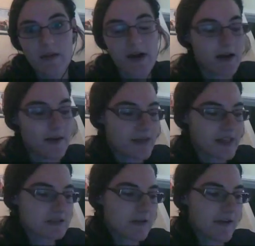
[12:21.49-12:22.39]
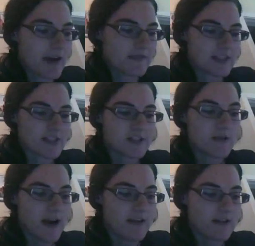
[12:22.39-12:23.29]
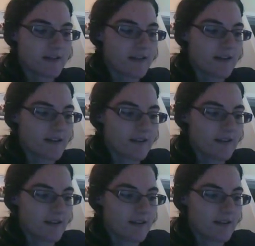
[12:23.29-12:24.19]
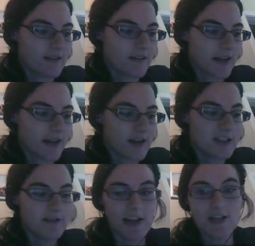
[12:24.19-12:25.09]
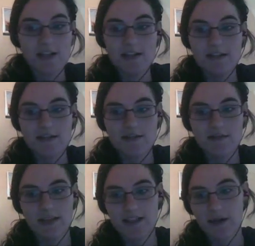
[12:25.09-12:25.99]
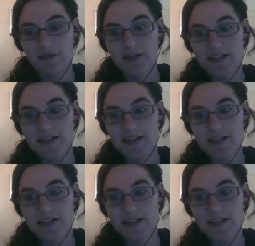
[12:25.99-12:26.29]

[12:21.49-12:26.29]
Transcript: that's why we have to square like our deviations. That's why we